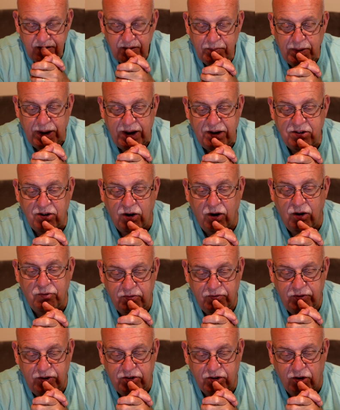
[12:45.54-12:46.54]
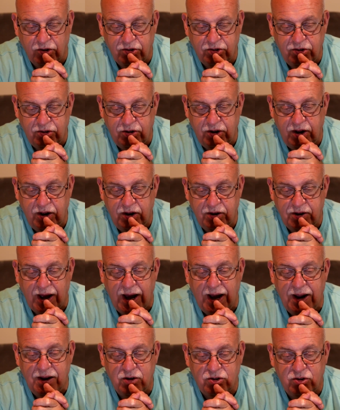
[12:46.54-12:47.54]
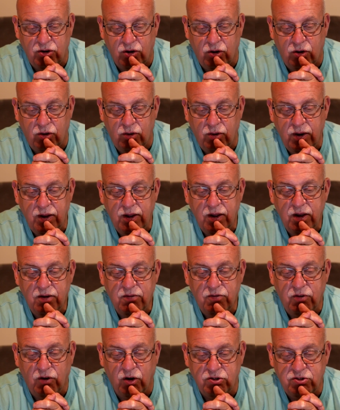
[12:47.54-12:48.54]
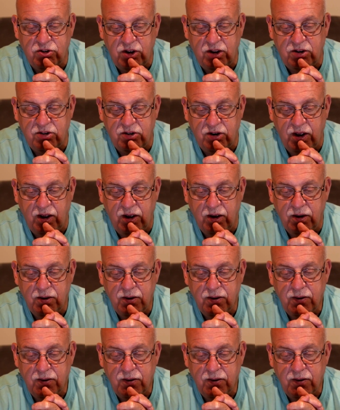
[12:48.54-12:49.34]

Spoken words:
Base oil viscosity is ISO 460.